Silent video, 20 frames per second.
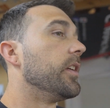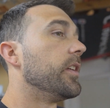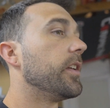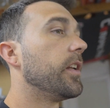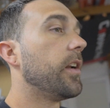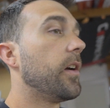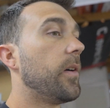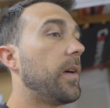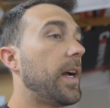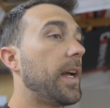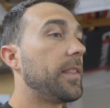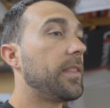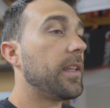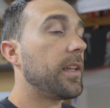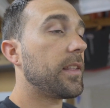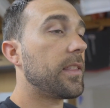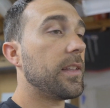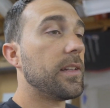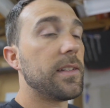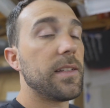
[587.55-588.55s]
you know, I
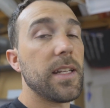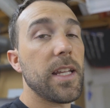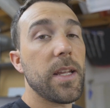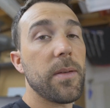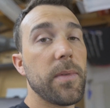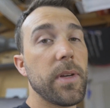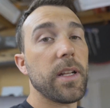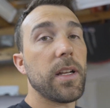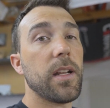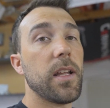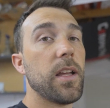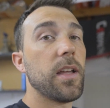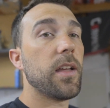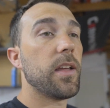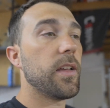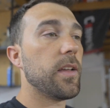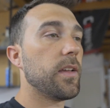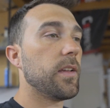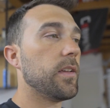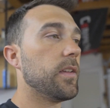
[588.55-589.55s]
think the Demon
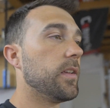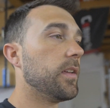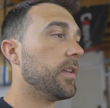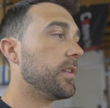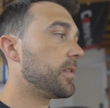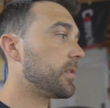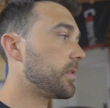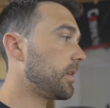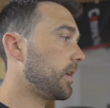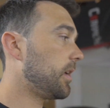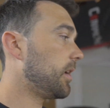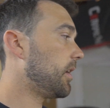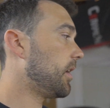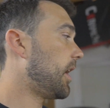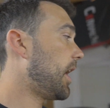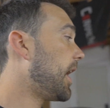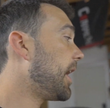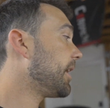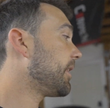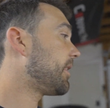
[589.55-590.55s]
is,
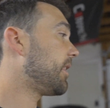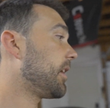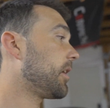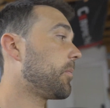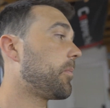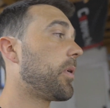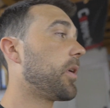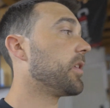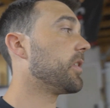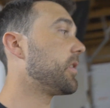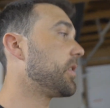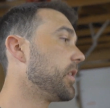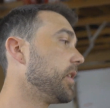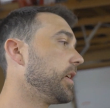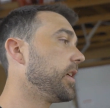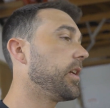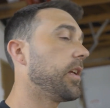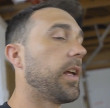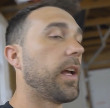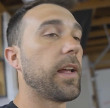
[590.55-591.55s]
I think
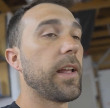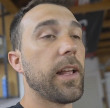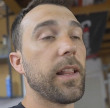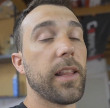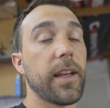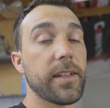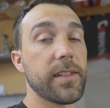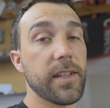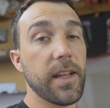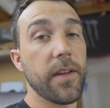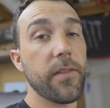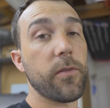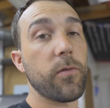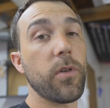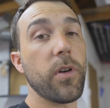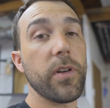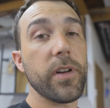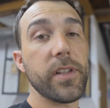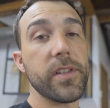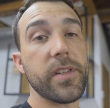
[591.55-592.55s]
personally, I had, like I said, I
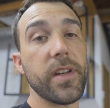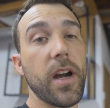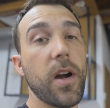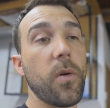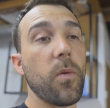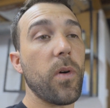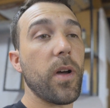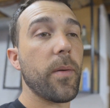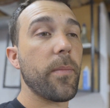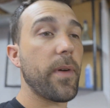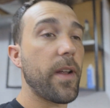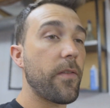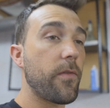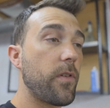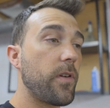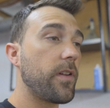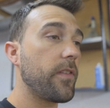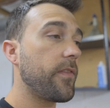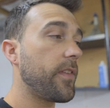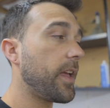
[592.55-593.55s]
haven't rode in a ZR1, but I've
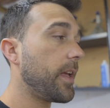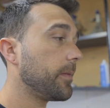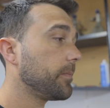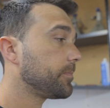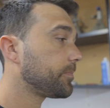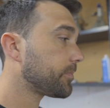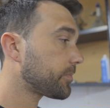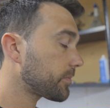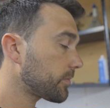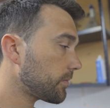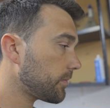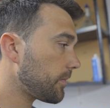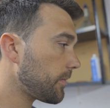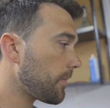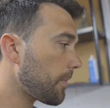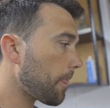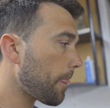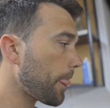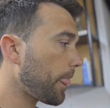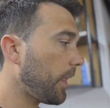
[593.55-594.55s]
rode a
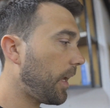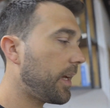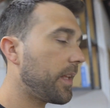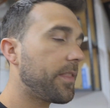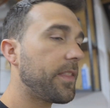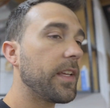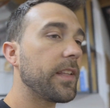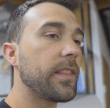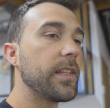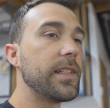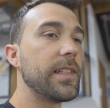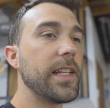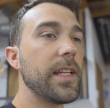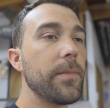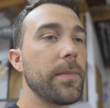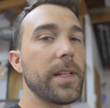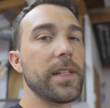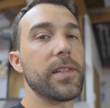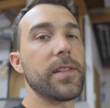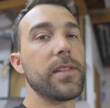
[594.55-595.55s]
I think the
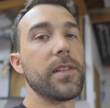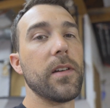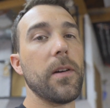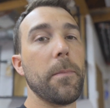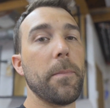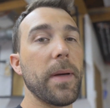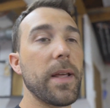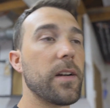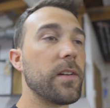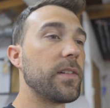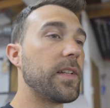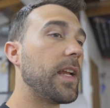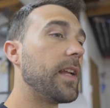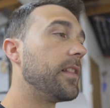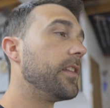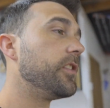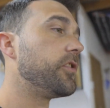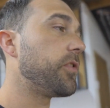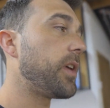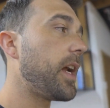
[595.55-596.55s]
Demon is still a better
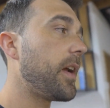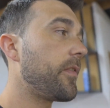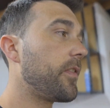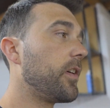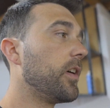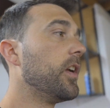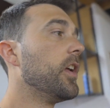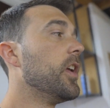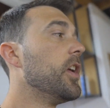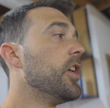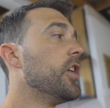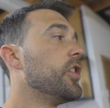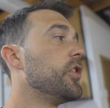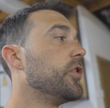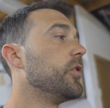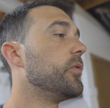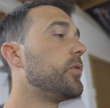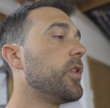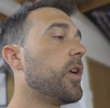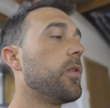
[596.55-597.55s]
daily driver.
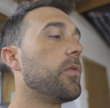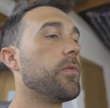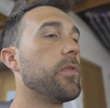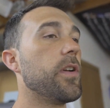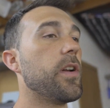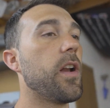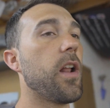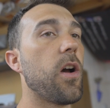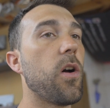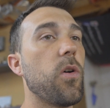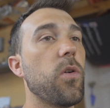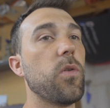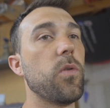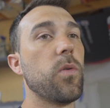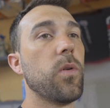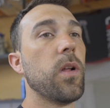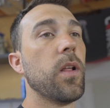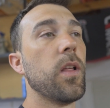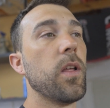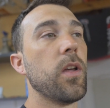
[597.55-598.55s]
You don't
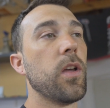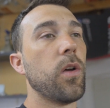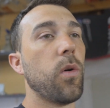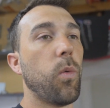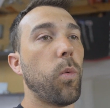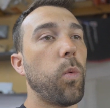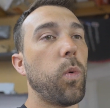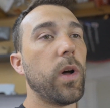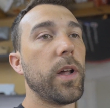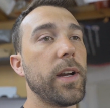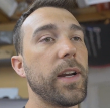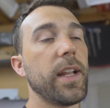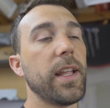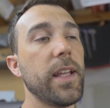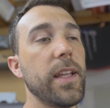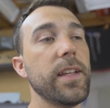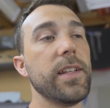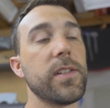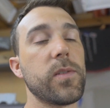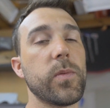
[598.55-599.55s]
know what
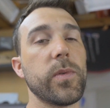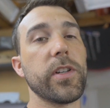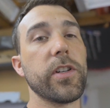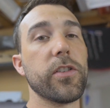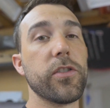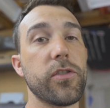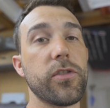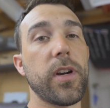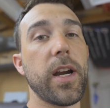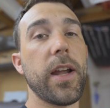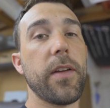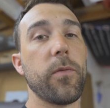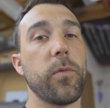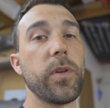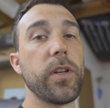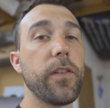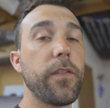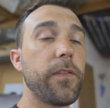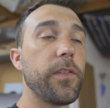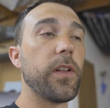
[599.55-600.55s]
it is when you're driving
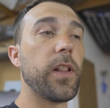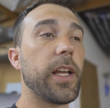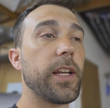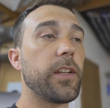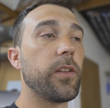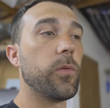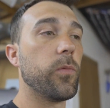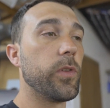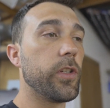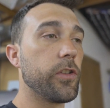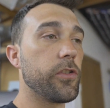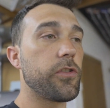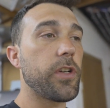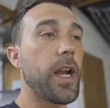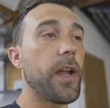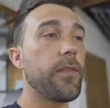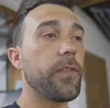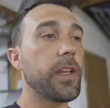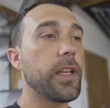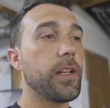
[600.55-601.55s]
when you feel like when you're
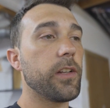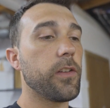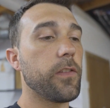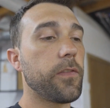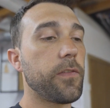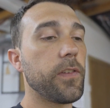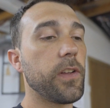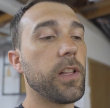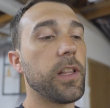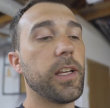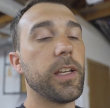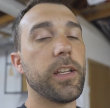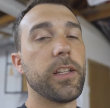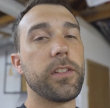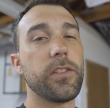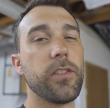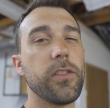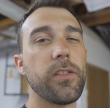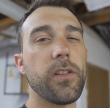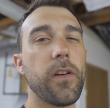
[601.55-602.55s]
driving it and you feel
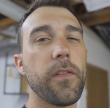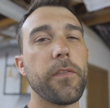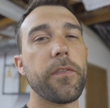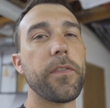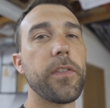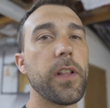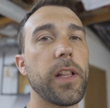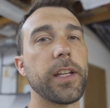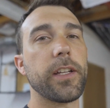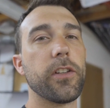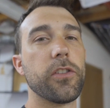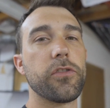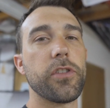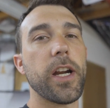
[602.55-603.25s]
it you don't feel like you're